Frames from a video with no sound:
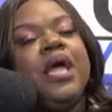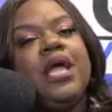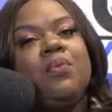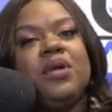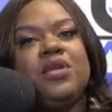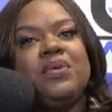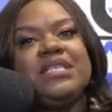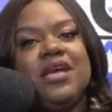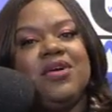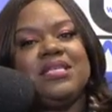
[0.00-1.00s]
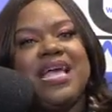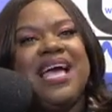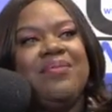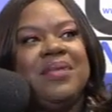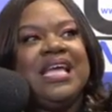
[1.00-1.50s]
and what do we say all the
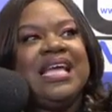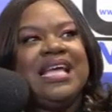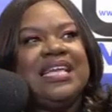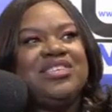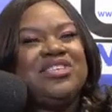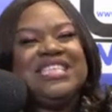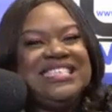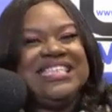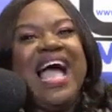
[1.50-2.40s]
time? Do your